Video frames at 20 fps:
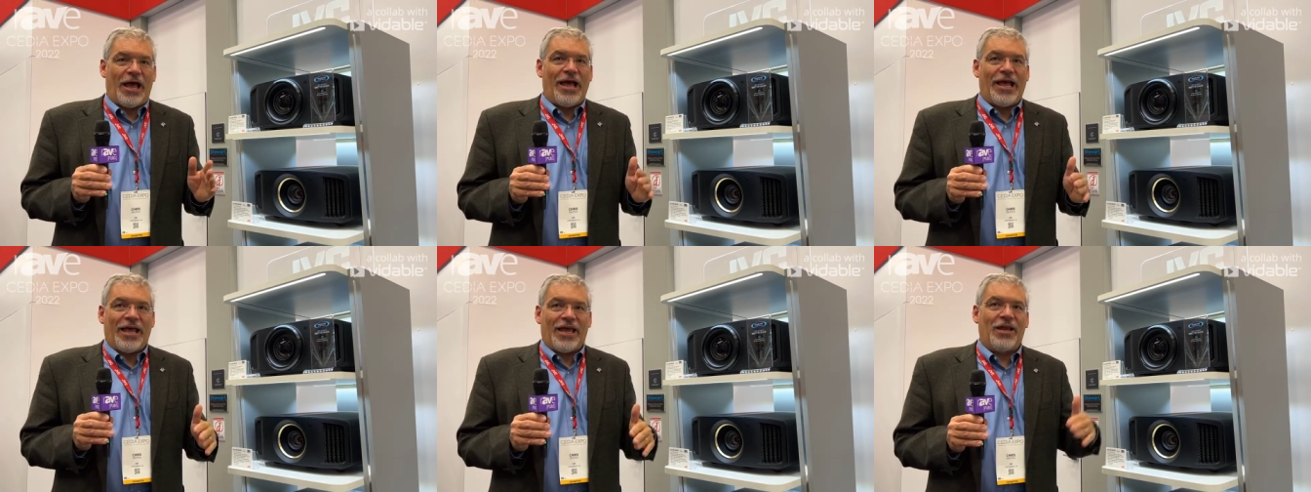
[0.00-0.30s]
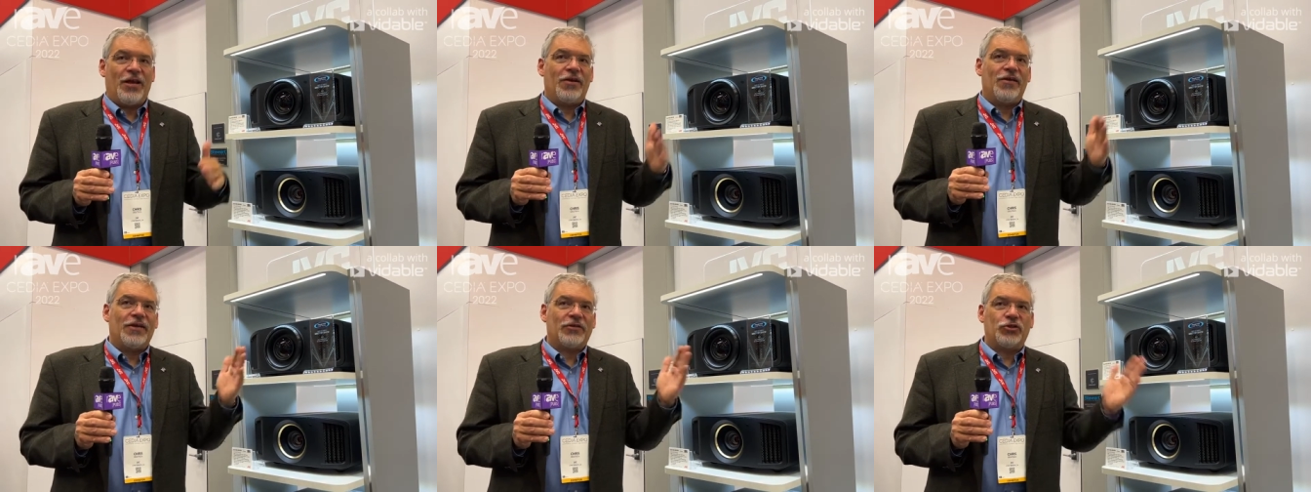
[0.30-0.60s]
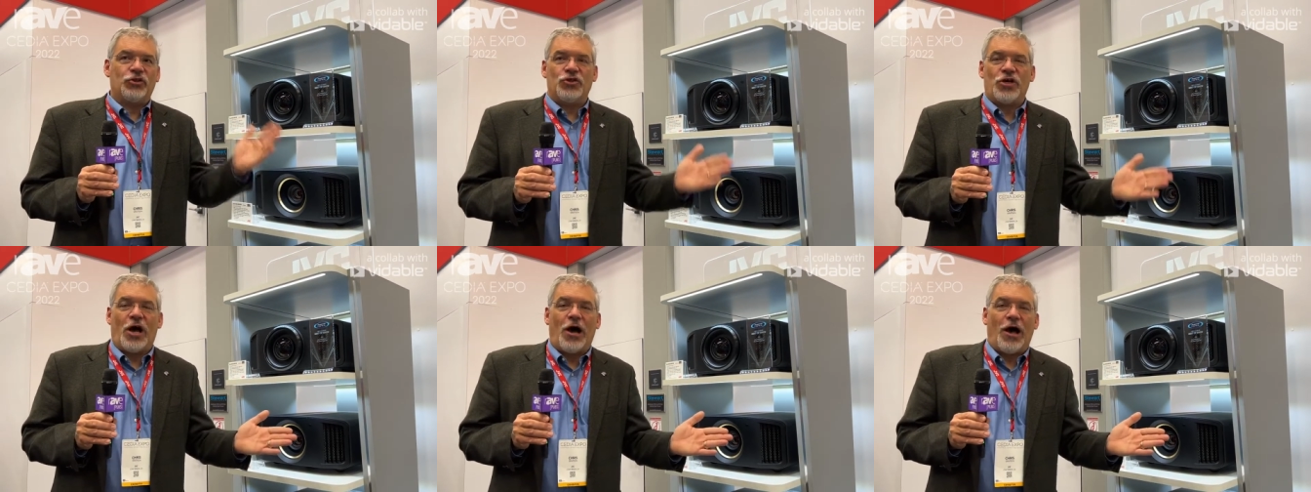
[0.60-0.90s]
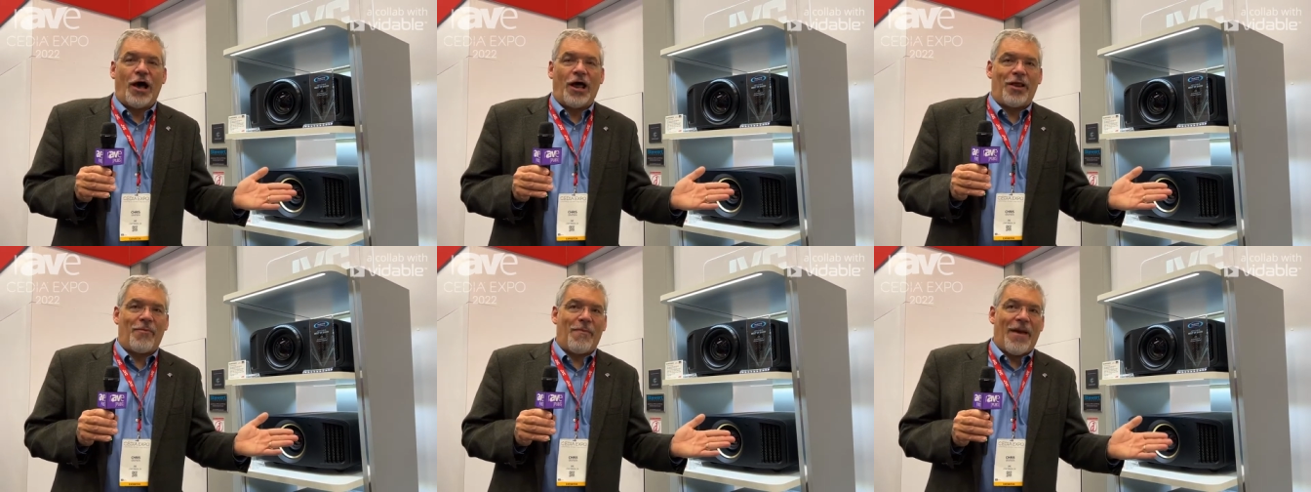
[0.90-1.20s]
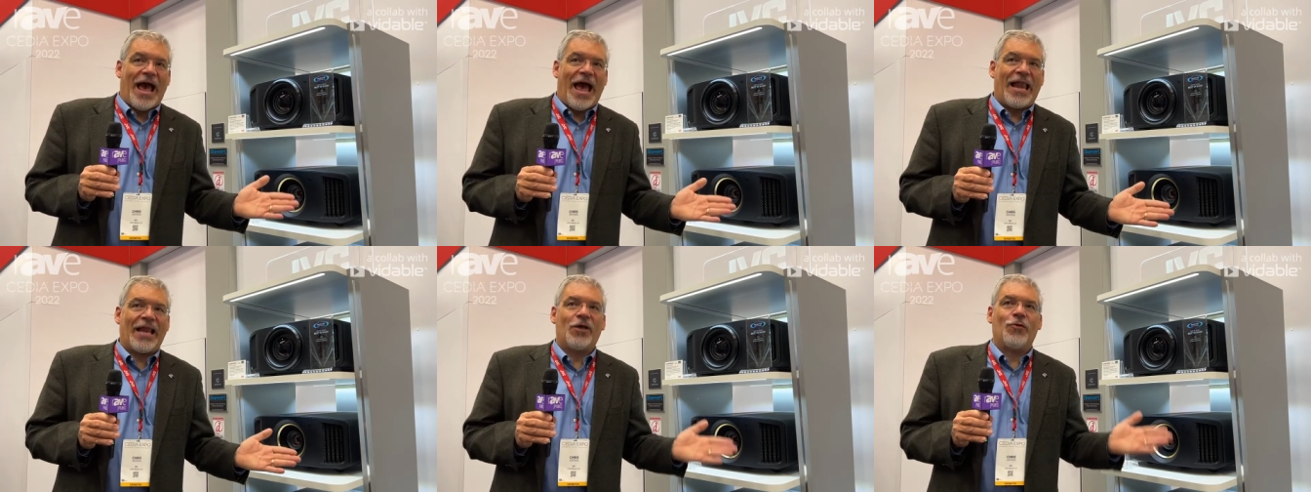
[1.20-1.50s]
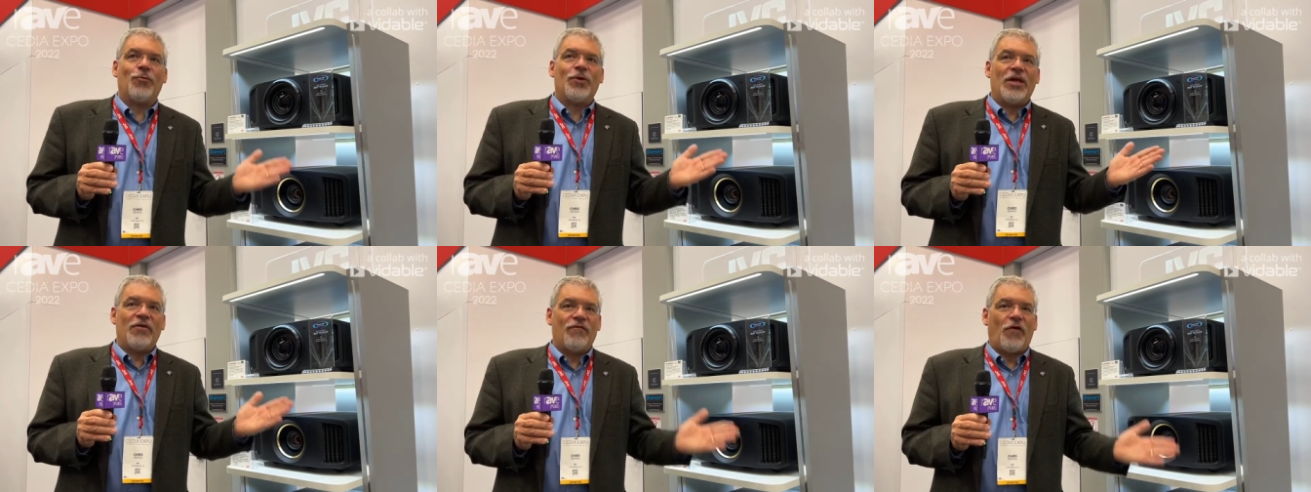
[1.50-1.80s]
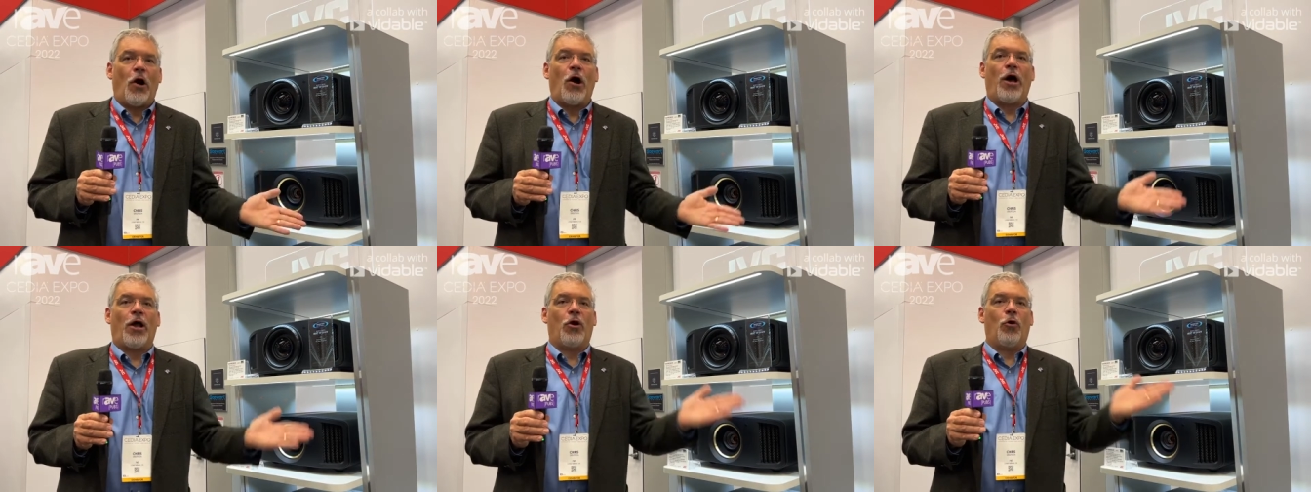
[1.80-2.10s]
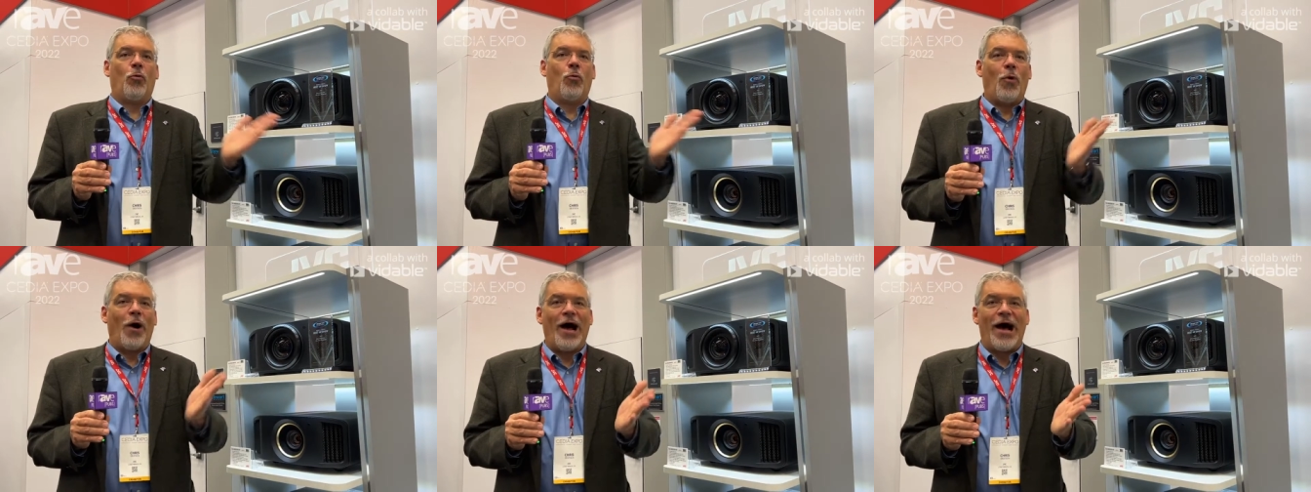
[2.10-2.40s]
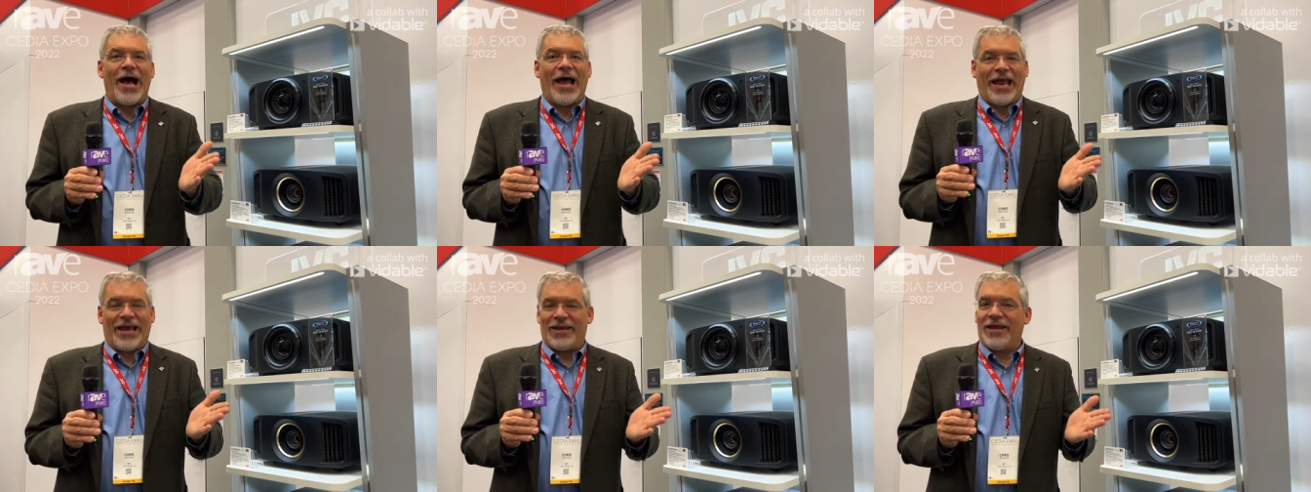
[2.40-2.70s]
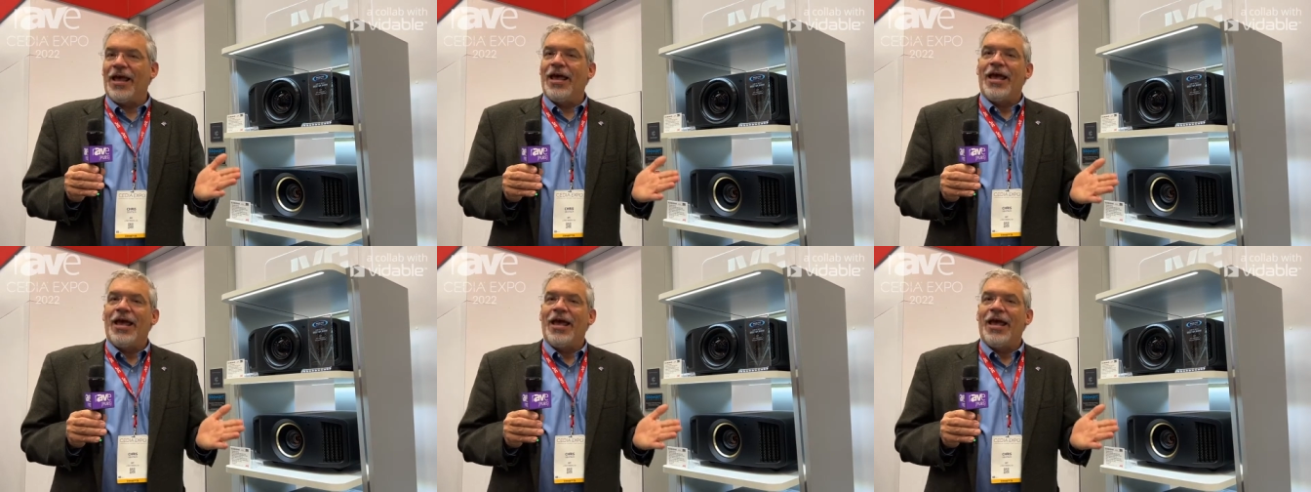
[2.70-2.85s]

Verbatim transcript: Uh, in addition to automatic, we have auto wide.